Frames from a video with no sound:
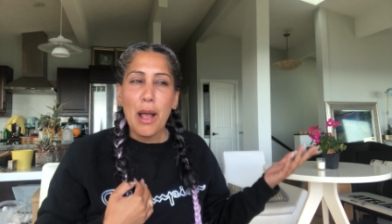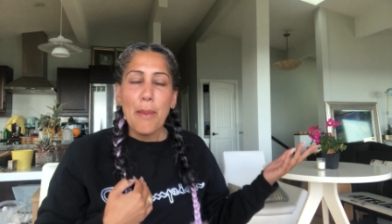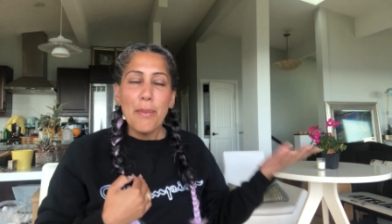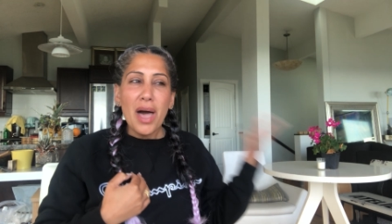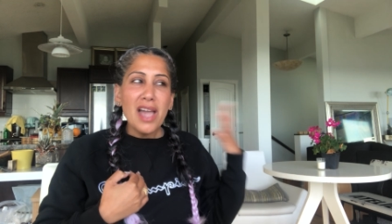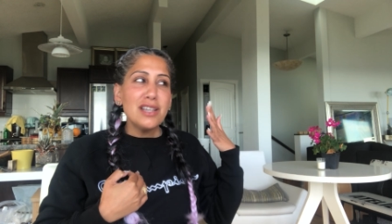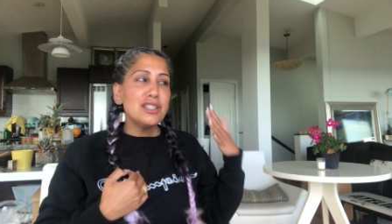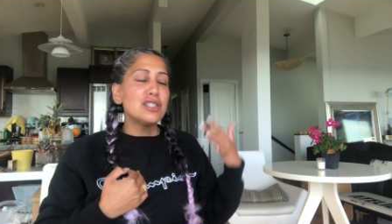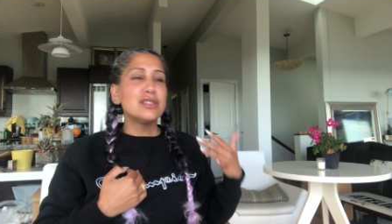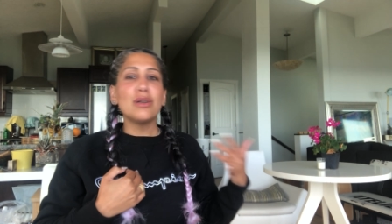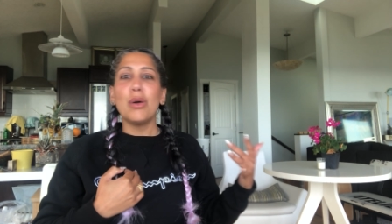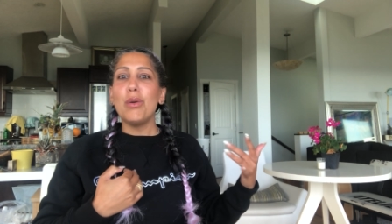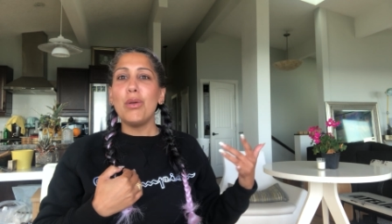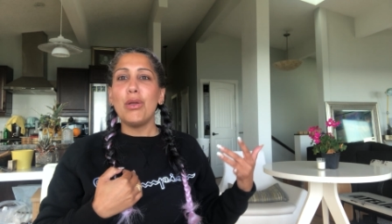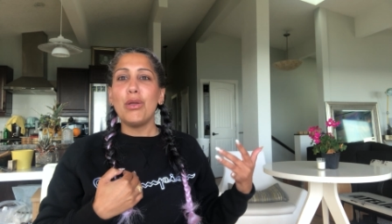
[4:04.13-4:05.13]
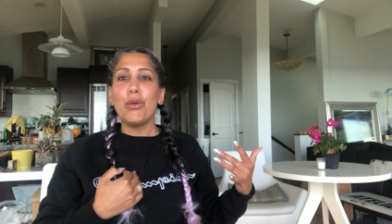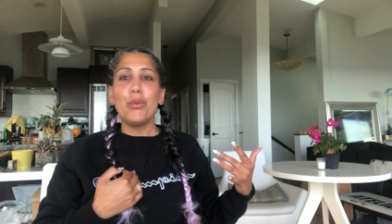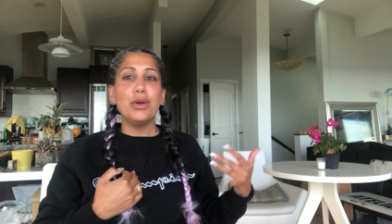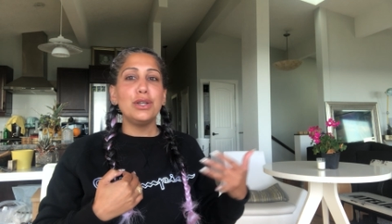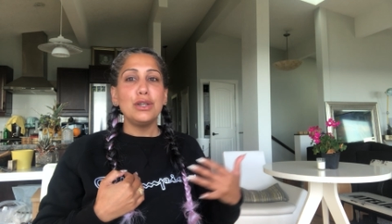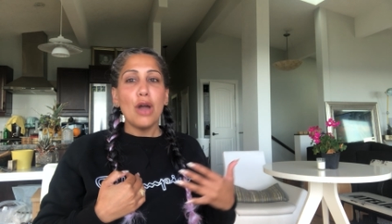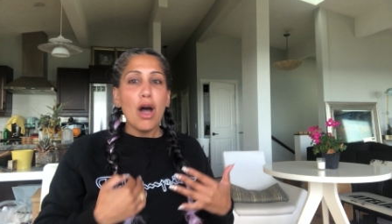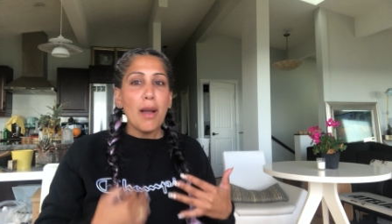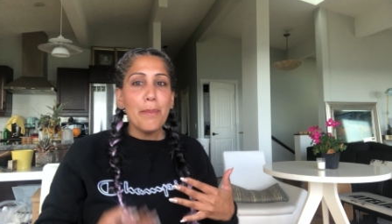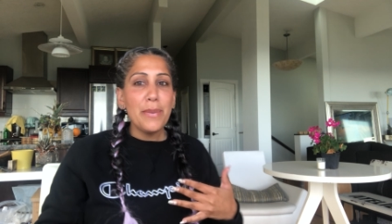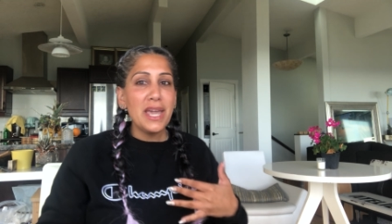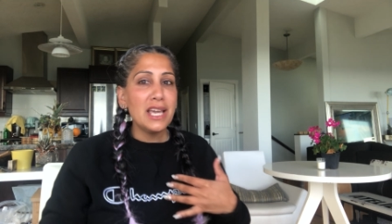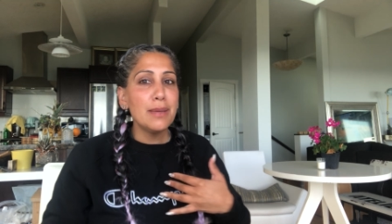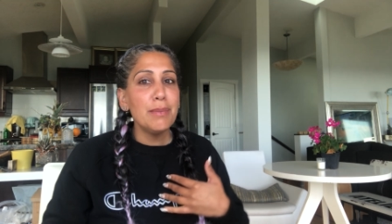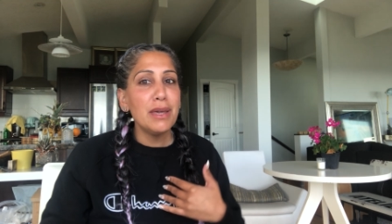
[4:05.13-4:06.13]
My soul would not
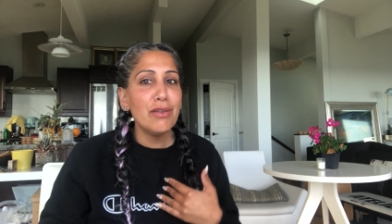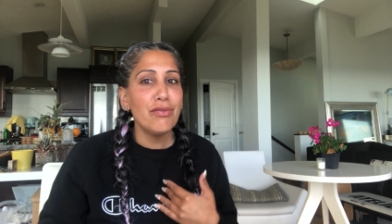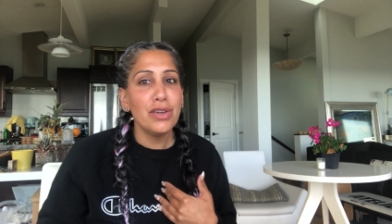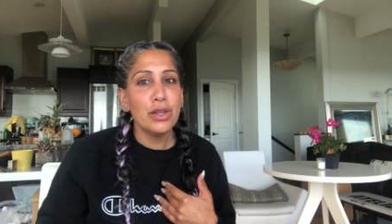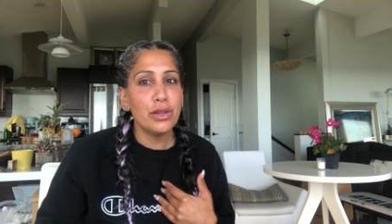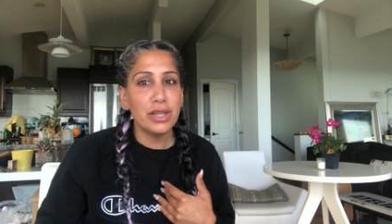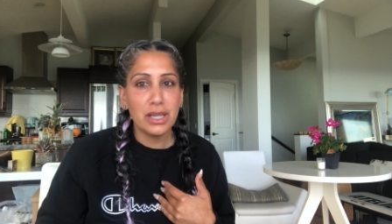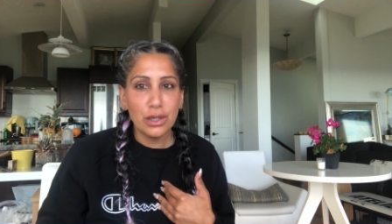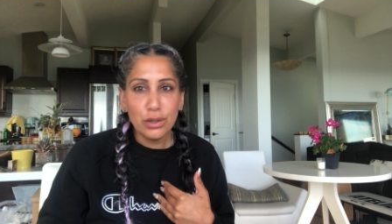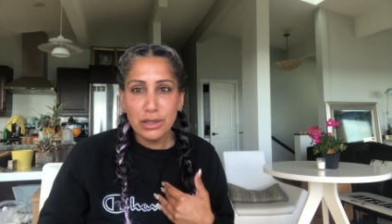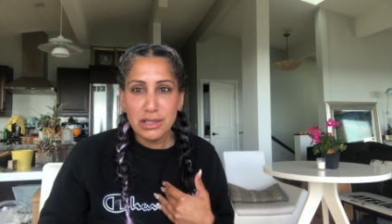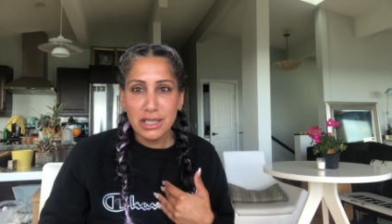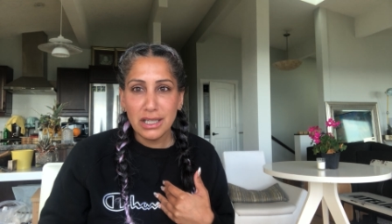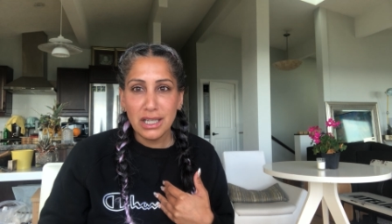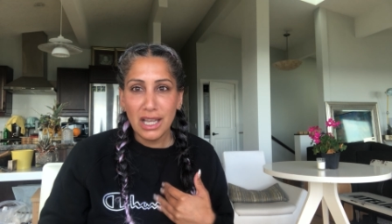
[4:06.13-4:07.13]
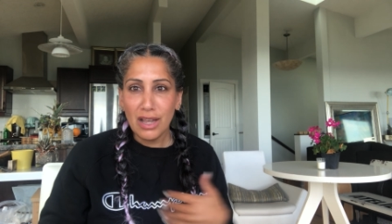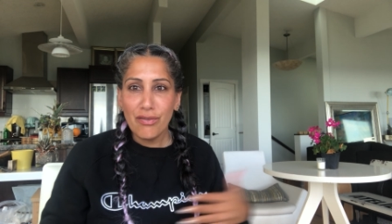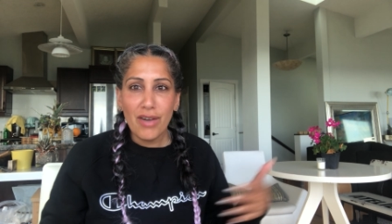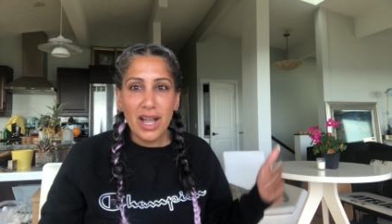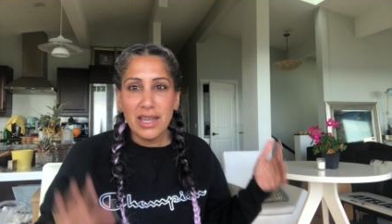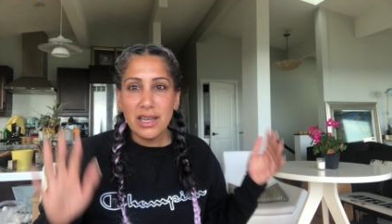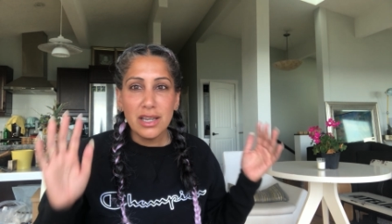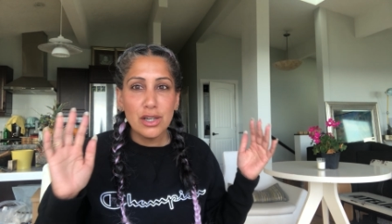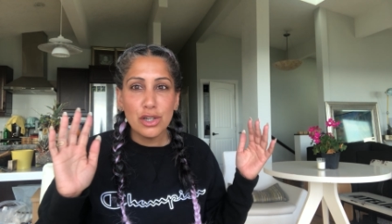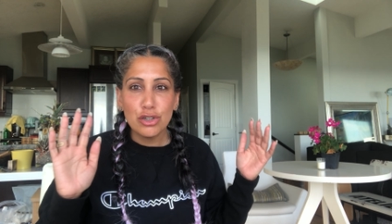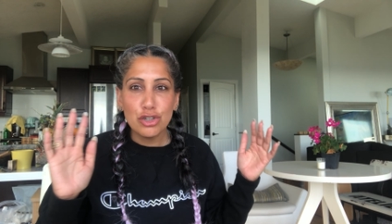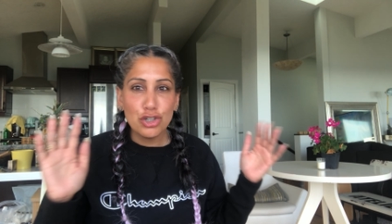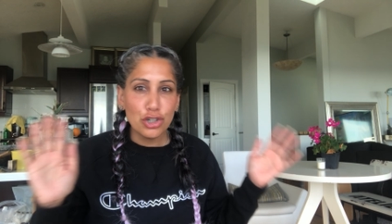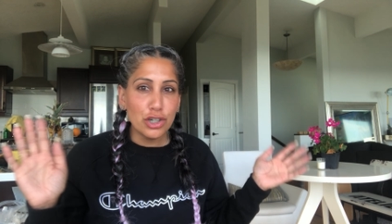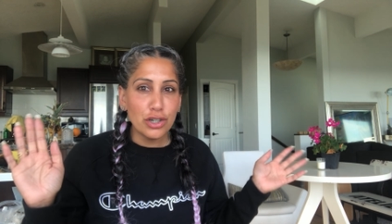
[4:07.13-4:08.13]
make me feel guilty if I
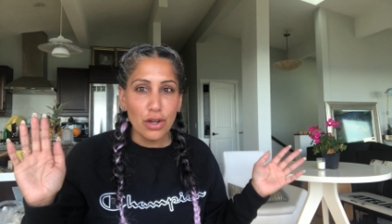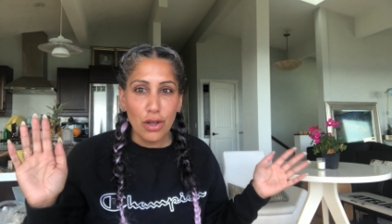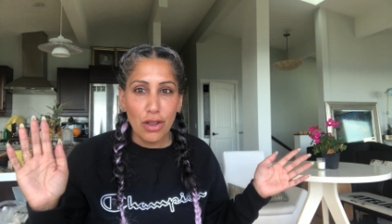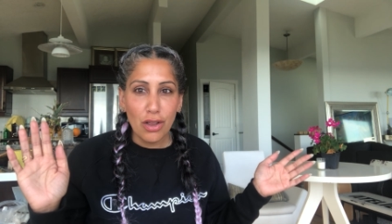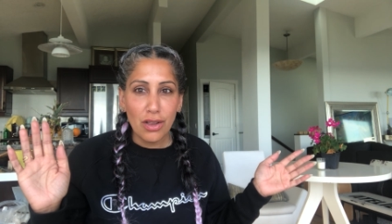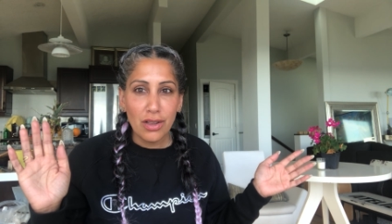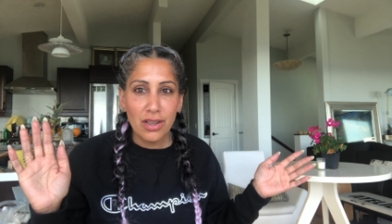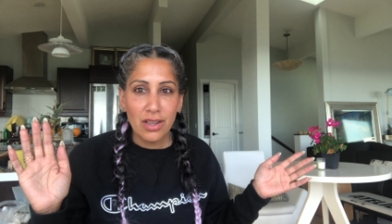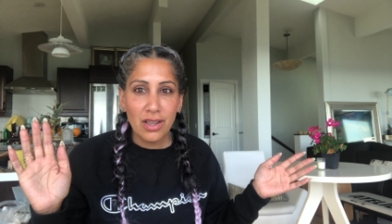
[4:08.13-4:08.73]
didn't journal.